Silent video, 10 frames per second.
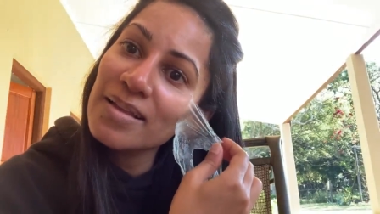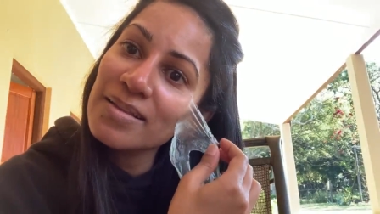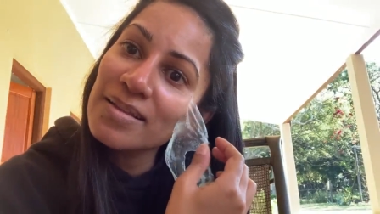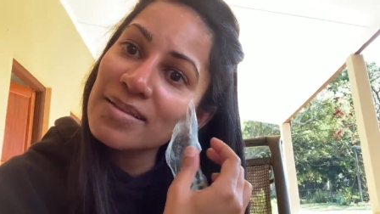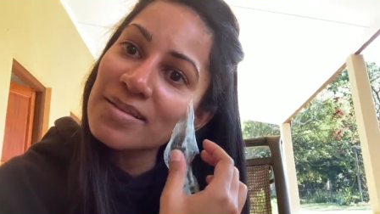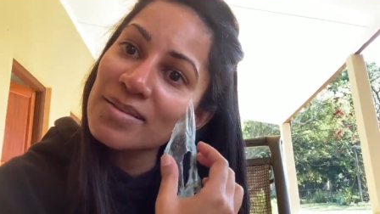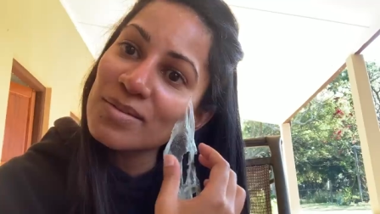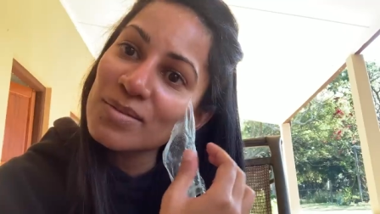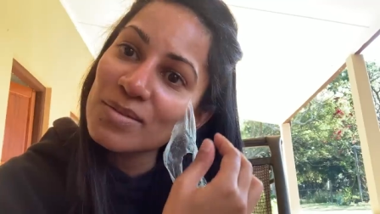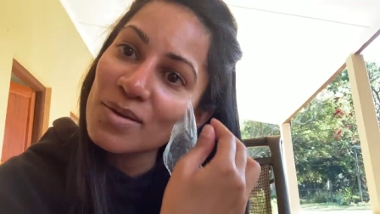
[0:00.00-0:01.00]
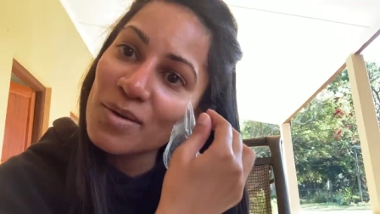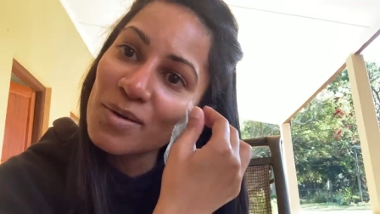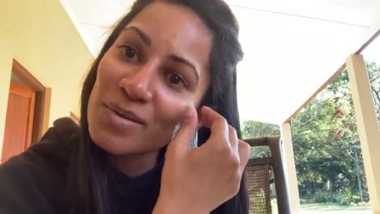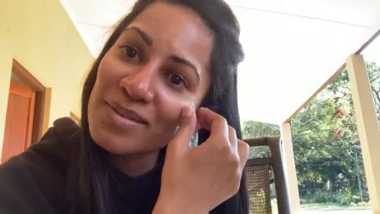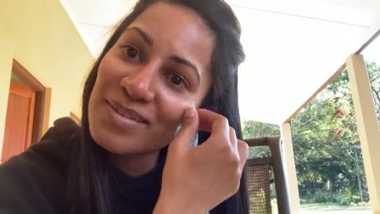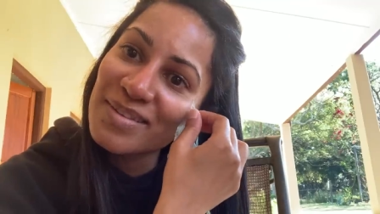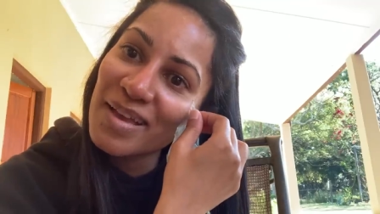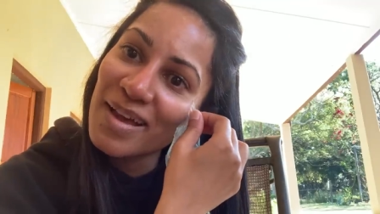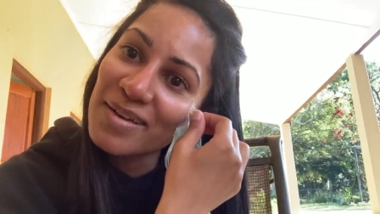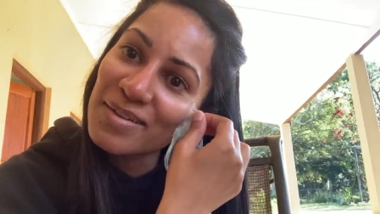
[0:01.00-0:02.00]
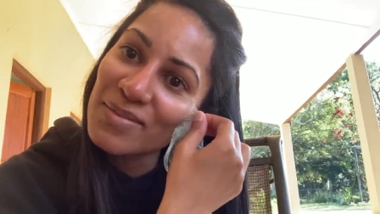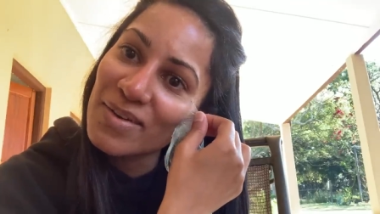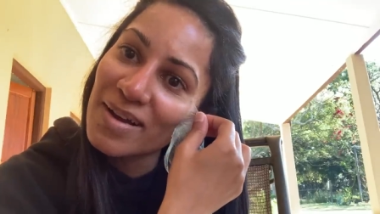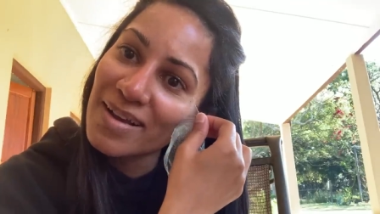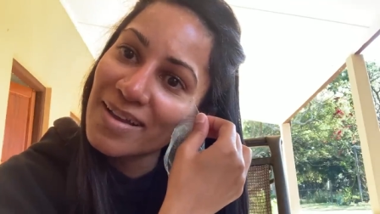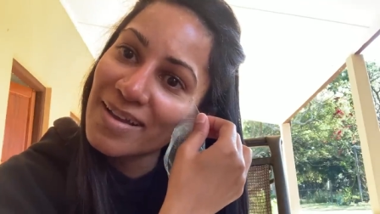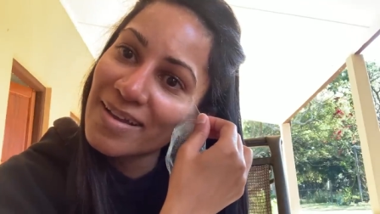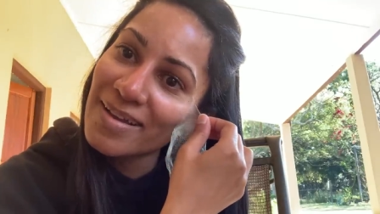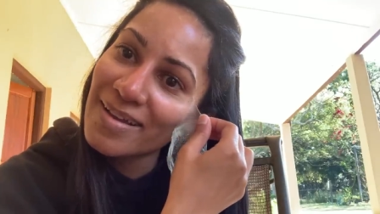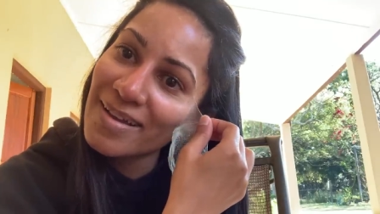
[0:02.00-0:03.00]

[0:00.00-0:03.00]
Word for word: This is so satisfying.